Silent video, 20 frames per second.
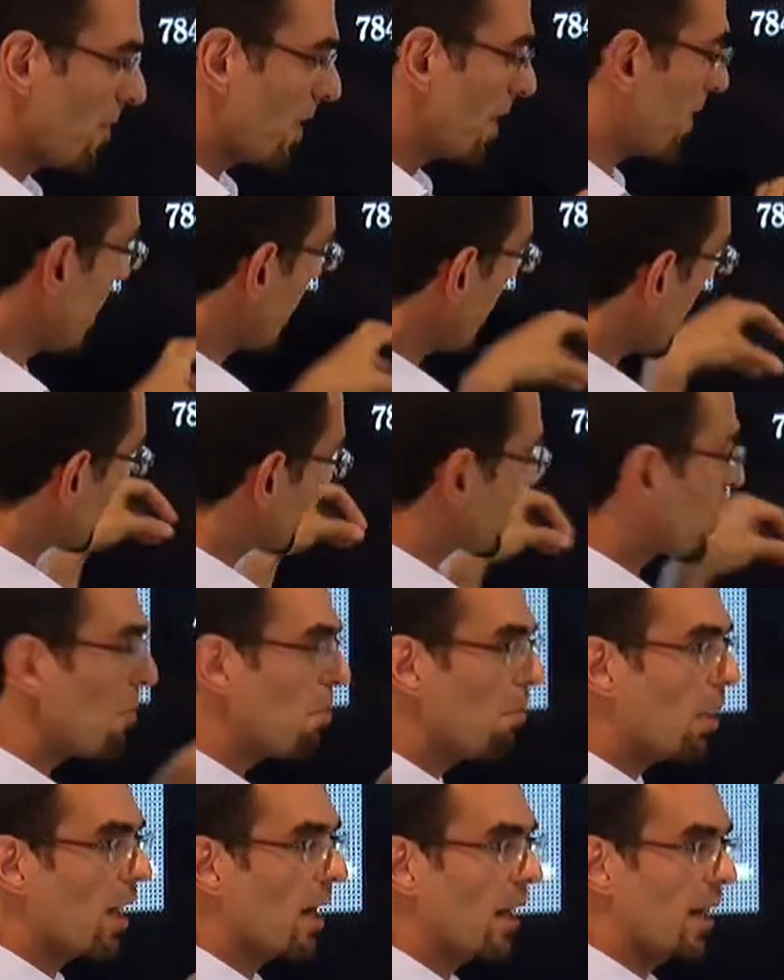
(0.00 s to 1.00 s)
they get
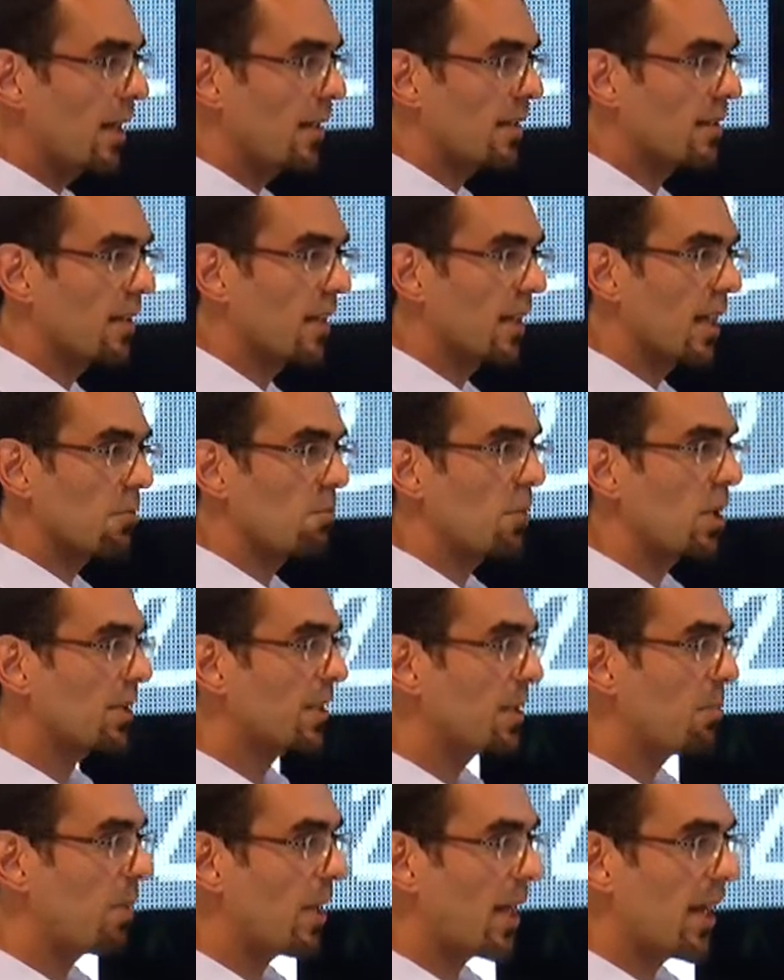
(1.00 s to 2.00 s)
combined, they get
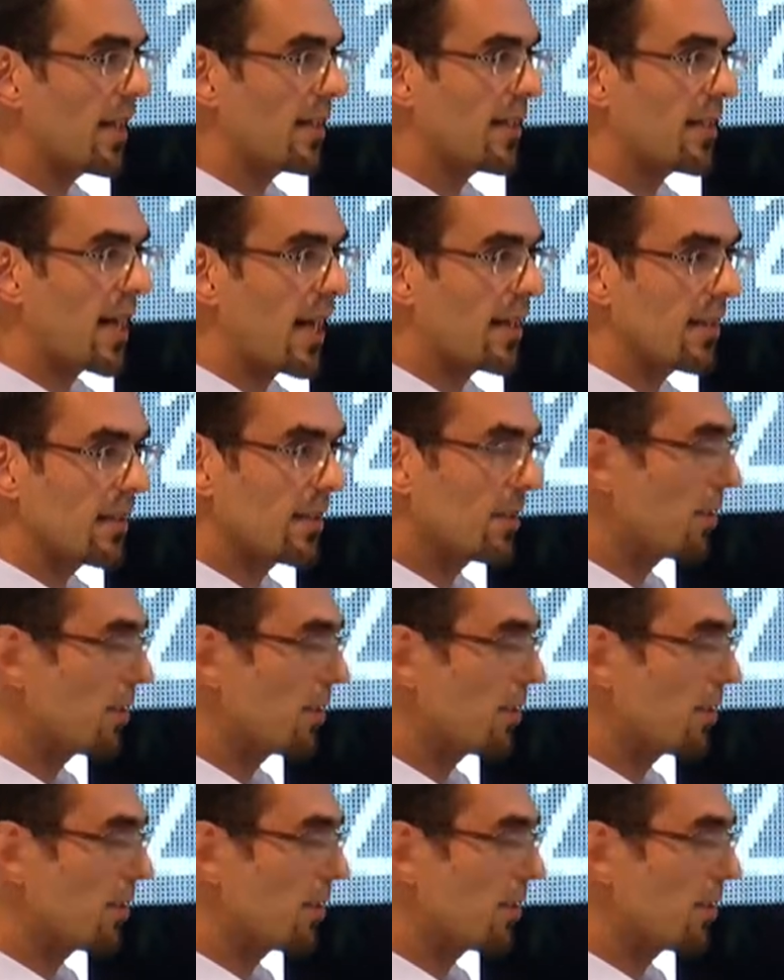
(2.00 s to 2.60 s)
multiplied and added